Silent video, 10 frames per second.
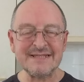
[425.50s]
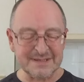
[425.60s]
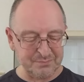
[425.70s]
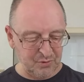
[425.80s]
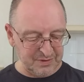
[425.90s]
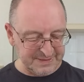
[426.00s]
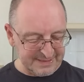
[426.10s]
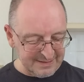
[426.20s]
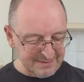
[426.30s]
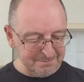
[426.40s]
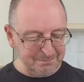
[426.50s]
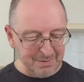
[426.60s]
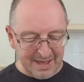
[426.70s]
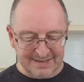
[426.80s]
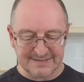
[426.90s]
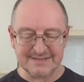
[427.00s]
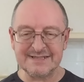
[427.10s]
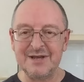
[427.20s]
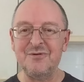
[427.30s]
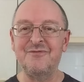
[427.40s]
disappointing, but it's
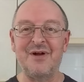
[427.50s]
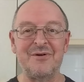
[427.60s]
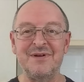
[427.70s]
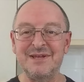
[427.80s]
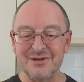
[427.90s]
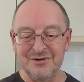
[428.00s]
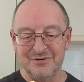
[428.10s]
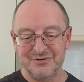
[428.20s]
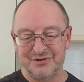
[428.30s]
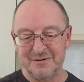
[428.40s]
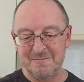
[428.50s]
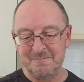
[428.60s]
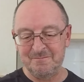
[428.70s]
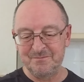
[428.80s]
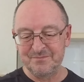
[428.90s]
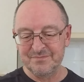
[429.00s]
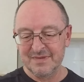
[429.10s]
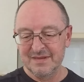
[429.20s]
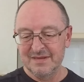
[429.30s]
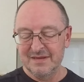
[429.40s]
still very good.
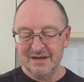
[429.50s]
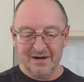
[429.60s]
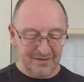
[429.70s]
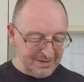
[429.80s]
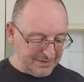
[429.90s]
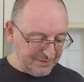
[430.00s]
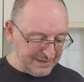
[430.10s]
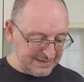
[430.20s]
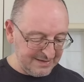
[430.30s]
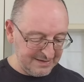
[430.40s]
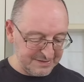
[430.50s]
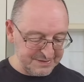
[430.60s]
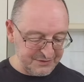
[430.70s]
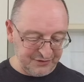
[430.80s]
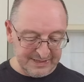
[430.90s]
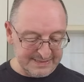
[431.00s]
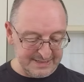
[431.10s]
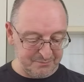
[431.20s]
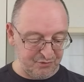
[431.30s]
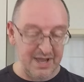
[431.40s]
I like it. As a
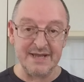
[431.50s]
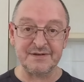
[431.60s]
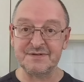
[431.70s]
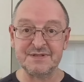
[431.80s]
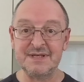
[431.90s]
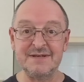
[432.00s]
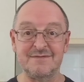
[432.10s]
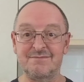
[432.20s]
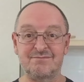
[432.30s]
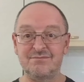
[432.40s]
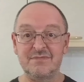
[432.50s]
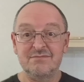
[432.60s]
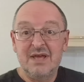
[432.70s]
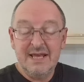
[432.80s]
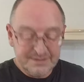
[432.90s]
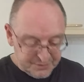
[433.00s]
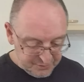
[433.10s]
cheesy bread, as I said, it's